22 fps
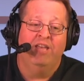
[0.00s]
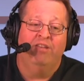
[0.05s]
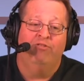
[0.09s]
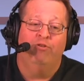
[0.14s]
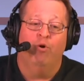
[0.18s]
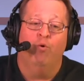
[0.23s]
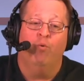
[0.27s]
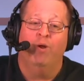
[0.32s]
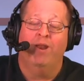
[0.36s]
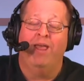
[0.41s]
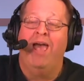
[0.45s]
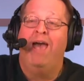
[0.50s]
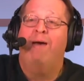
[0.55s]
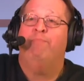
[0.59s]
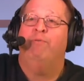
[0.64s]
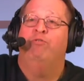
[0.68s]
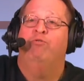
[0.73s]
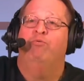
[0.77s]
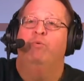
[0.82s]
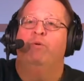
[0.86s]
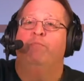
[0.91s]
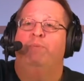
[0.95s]
So what
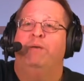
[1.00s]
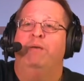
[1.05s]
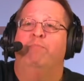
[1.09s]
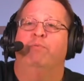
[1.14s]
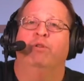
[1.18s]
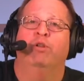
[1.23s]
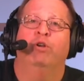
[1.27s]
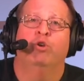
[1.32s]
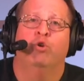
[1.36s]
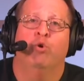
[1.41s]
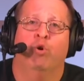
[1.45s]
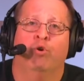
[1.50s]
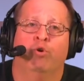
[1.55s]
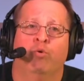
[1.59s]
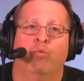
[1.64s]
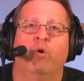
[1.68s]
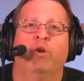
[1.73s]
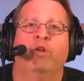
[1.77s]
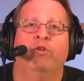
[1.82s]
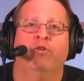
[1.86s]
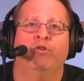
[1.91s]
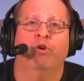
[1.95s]
happens when people ignore
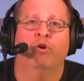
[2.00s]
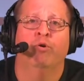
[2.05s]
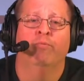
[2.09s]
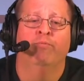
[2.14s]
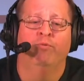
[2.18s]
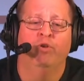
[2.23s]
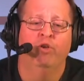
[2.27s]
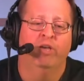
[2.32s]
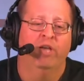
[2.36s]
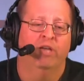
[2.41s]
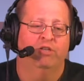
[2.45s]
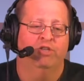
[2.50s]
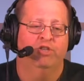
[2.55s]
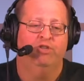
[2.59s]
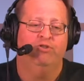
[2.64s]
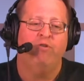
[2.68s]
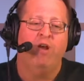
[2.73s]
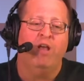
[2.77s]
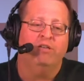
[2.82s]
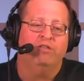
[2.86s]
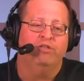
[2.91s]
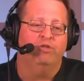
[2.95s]
you? What do? You get
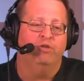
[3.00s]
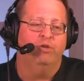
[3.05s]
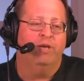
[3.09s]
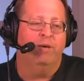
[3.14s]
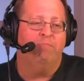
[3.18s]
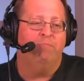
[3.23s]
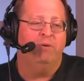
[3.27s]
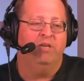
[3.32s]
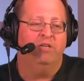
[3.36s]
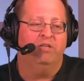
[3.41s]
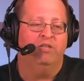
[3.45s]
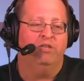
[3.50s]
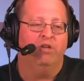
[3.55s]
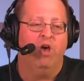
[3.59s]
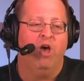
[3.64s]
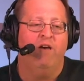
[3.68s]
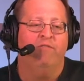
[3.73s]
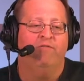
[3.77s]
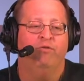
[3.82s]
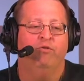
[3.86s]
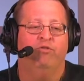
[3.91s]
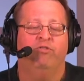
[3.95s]
stressed, you get pissed
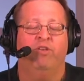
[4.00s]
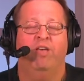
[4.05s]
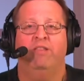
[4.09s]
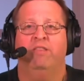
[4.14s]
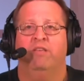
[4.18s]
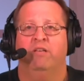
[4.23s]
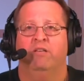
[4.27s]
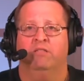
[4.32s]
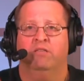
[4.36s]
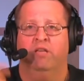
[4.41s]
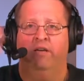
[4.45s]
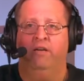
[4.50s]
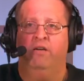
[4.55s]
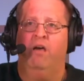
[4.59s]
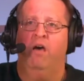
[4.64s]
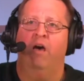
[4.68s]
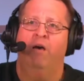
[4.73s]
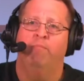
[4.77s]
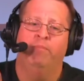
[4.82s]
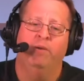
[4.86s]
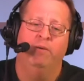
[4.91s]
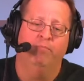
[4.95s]
off, you say things like,
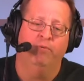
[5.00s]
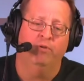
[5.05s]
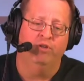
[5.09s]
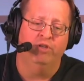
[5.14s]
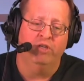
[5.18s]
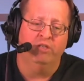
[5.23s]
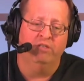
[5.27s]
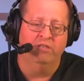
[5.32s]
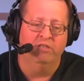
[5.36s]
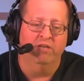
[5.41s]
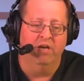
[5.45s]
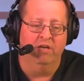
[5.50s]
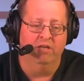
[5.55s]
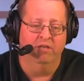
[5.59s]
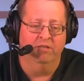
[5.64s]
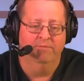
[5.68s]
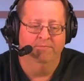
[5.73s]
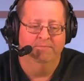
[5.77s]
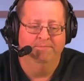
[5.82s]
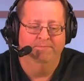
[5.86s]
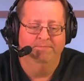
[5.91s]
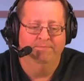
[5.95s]
oh, people just
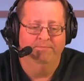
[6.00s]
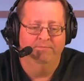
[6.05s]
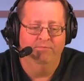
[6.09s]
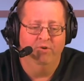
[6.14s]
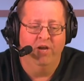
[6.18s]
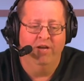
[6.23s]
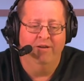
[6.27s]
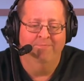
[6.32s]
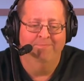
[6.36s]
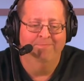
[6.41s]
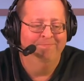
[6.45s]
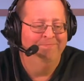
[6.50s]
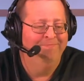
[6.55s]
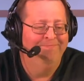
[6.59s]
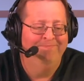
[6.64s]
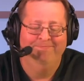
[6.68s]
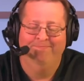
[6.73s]
suck, right?